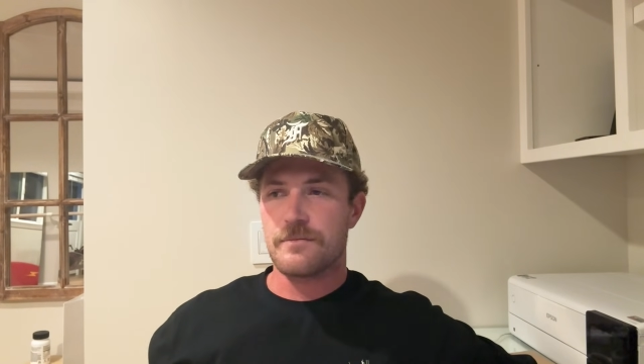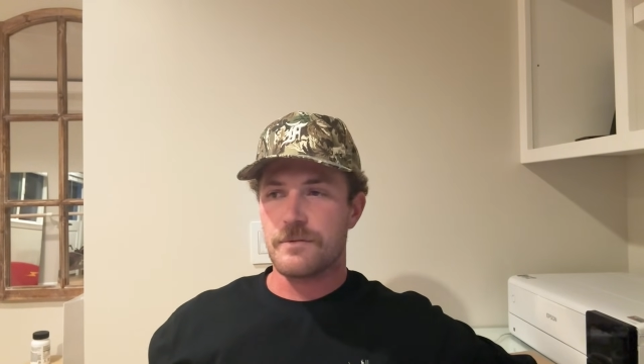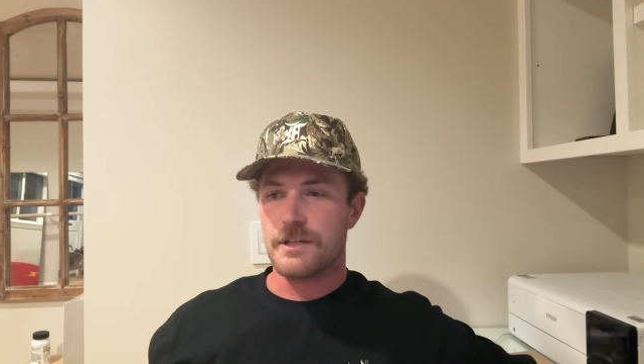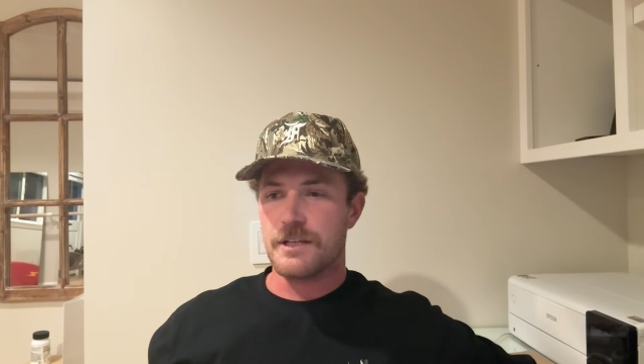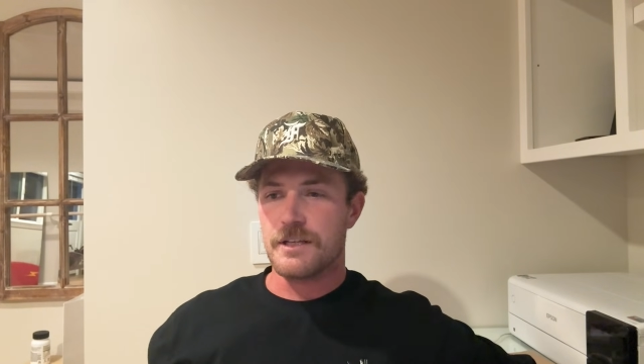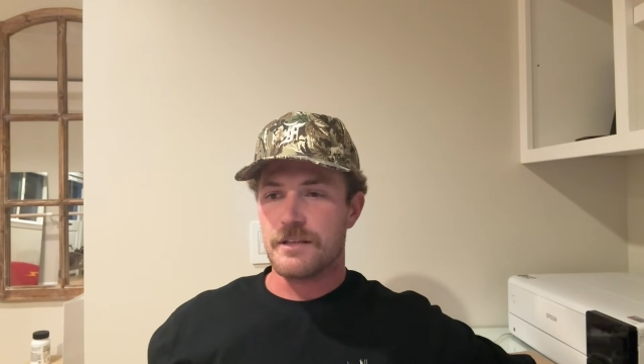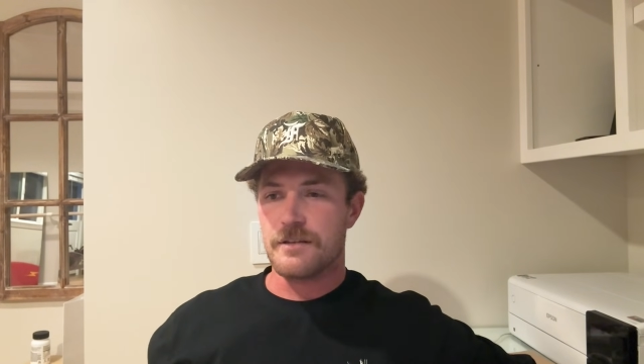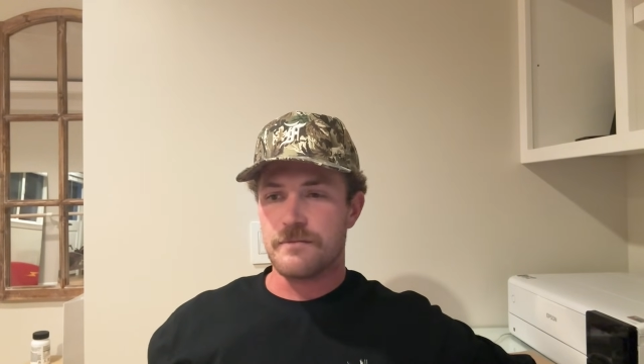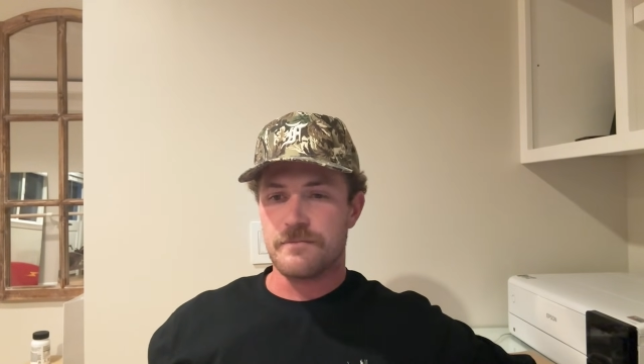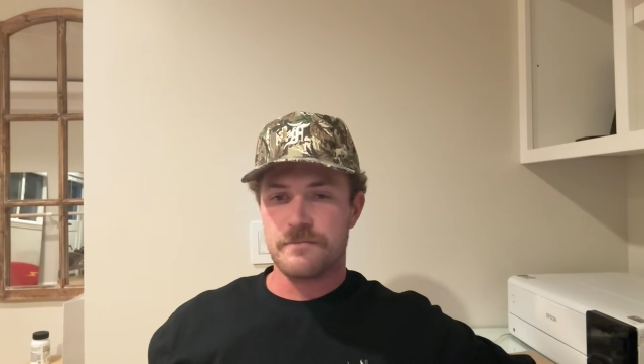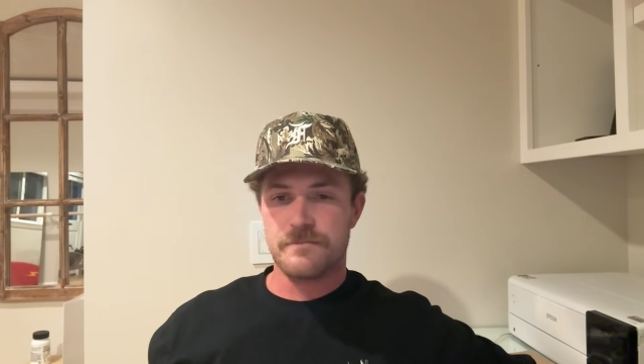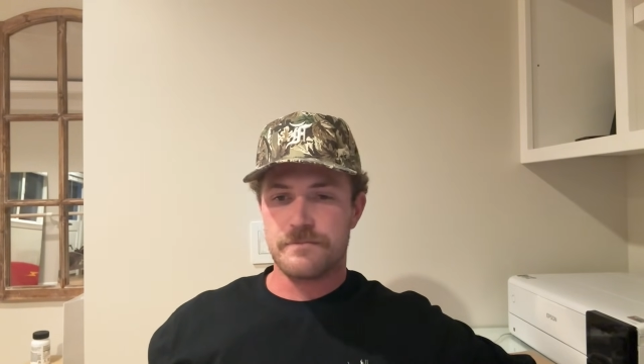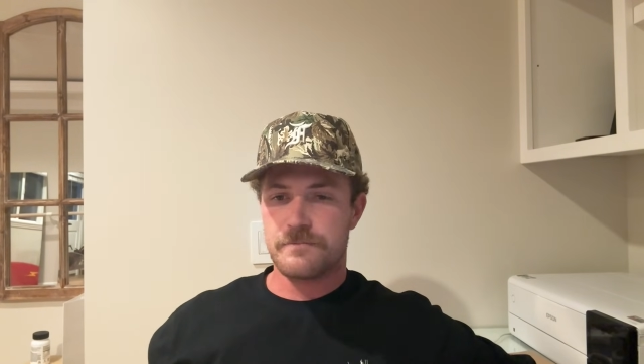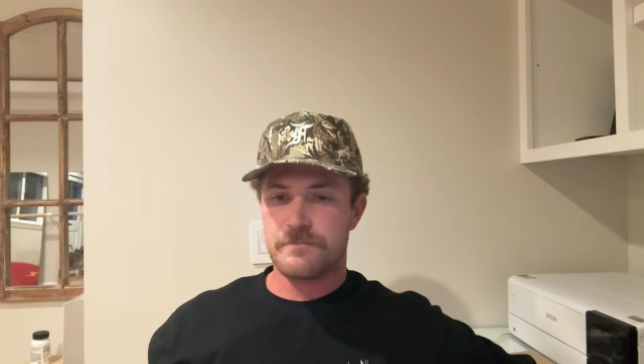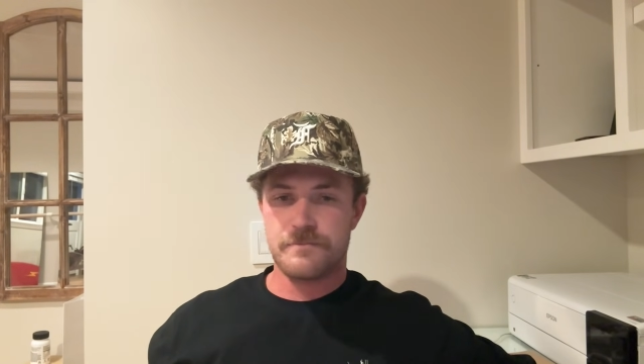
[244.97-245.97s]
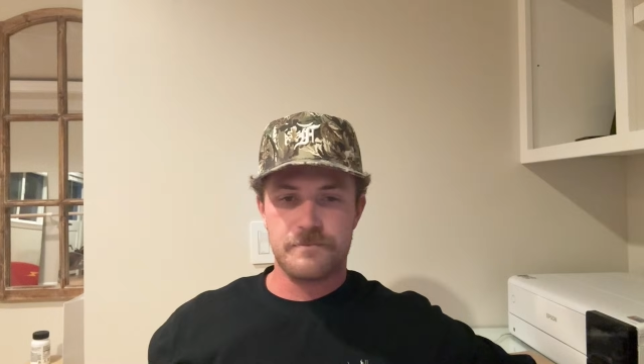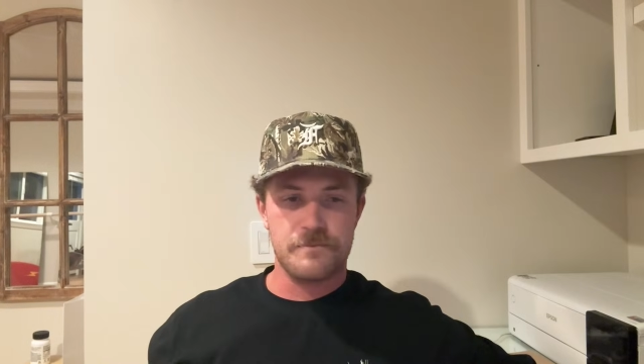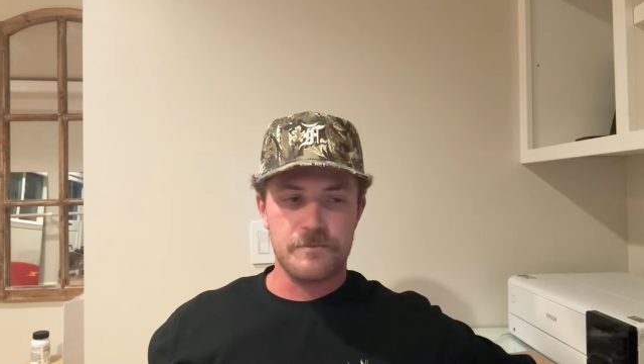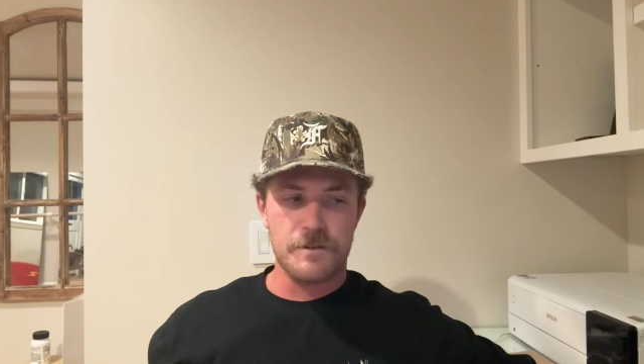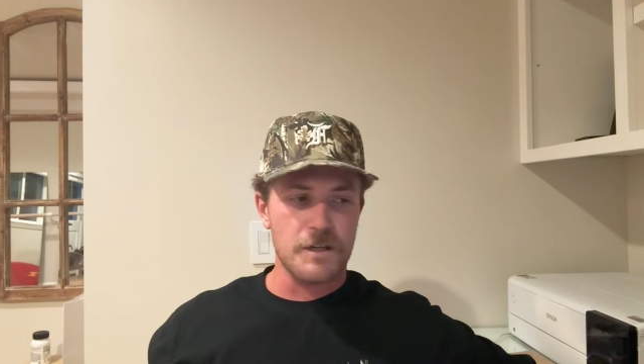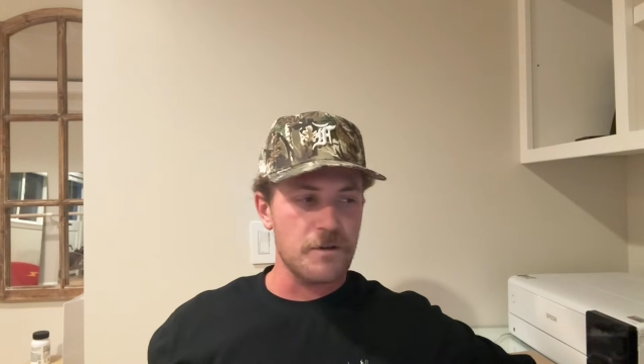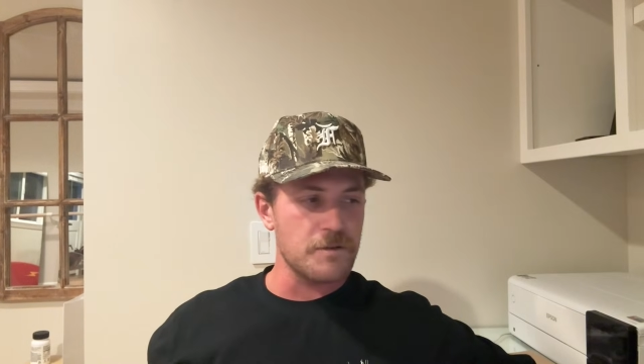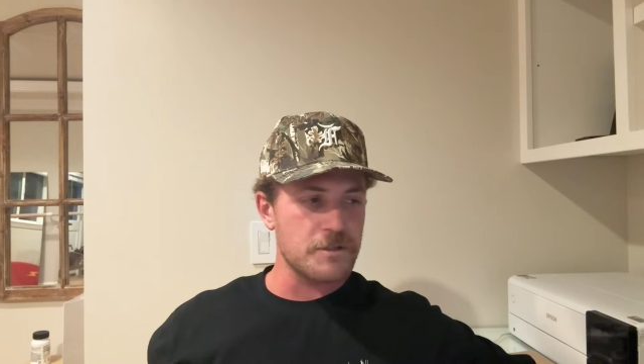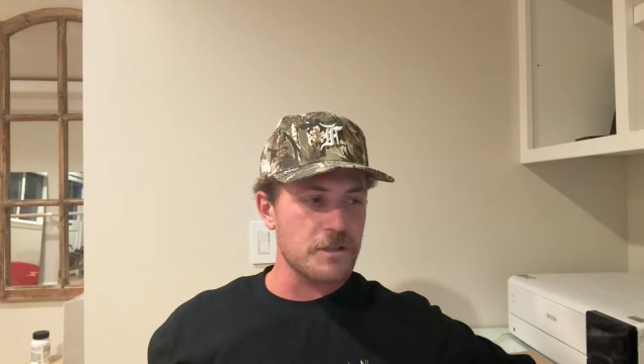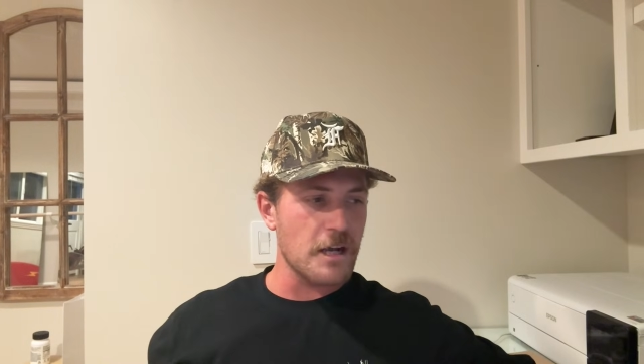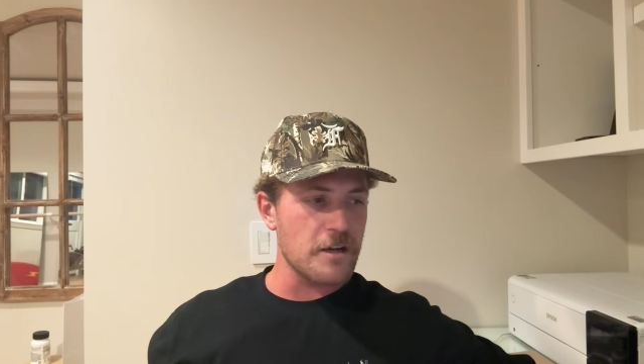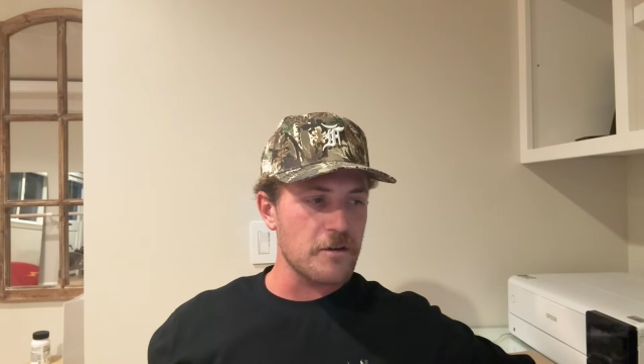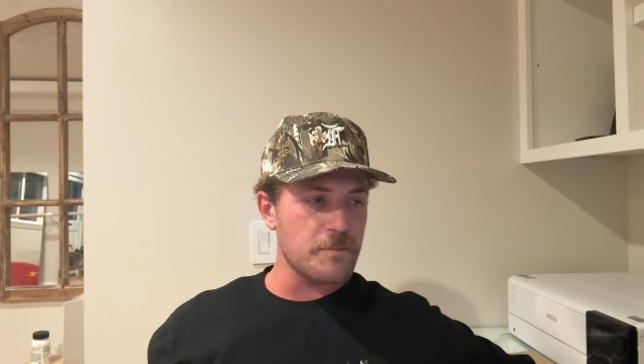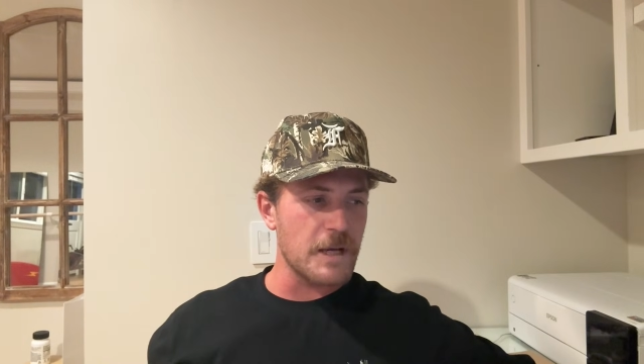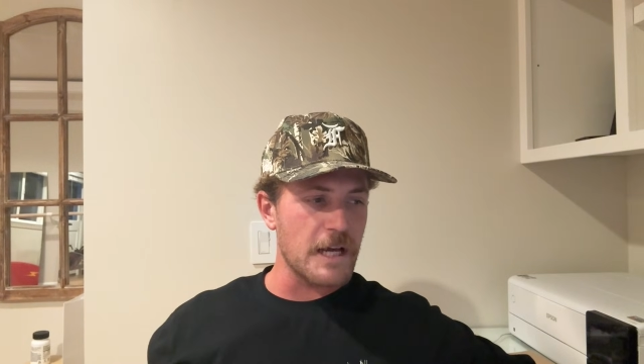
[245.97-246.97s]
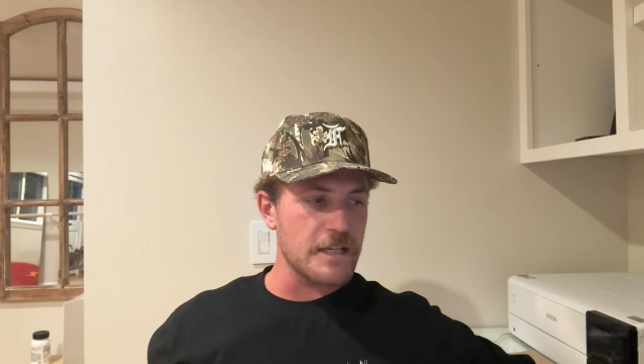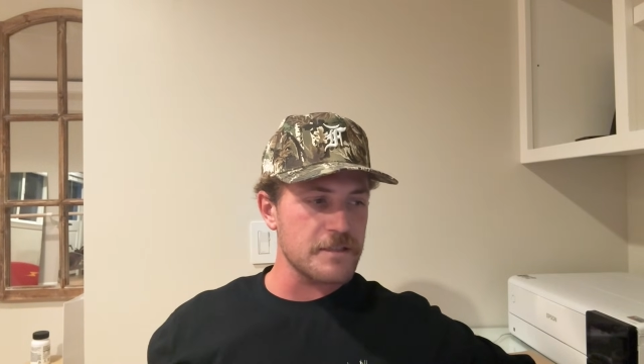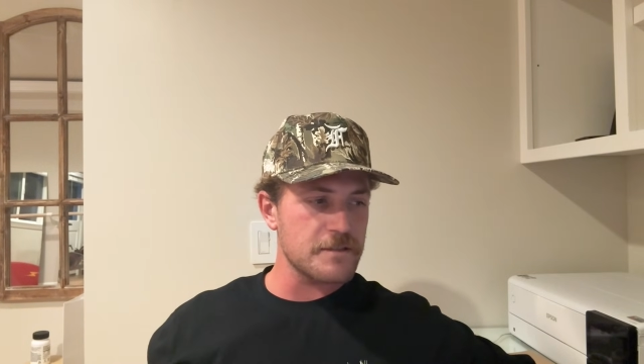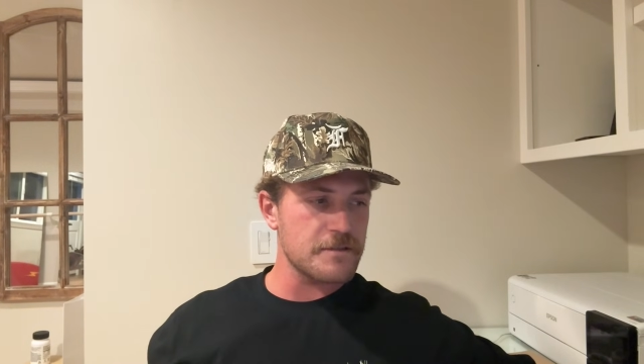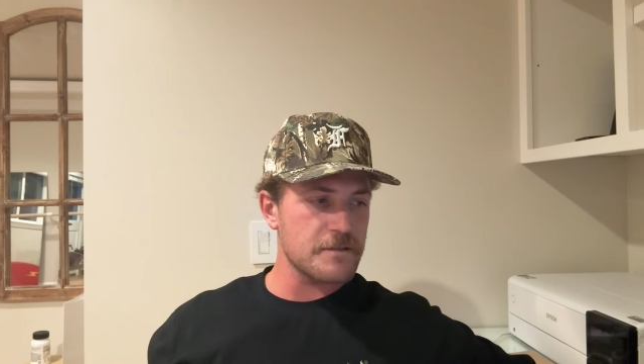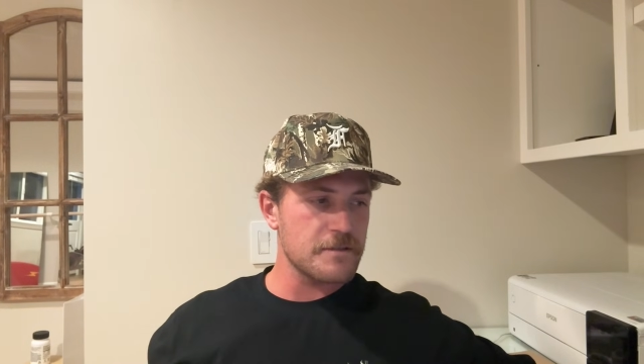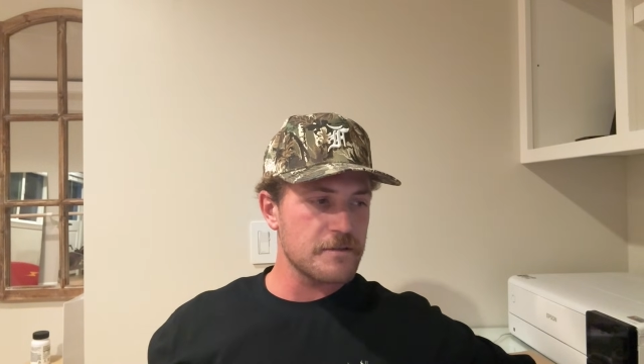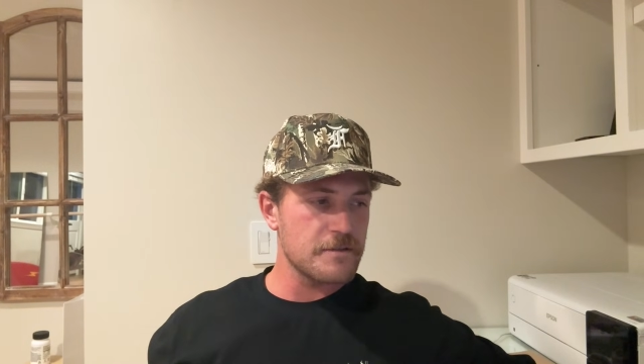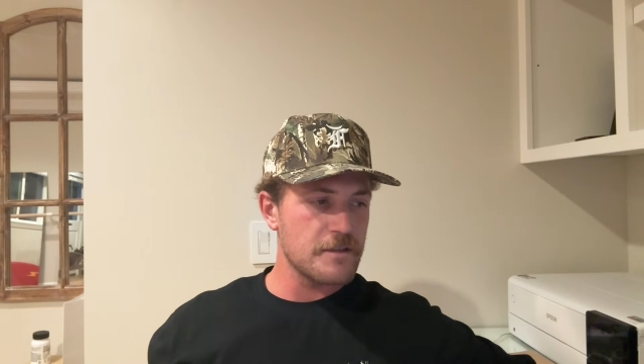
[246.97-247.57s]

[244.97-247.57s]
We tried our best.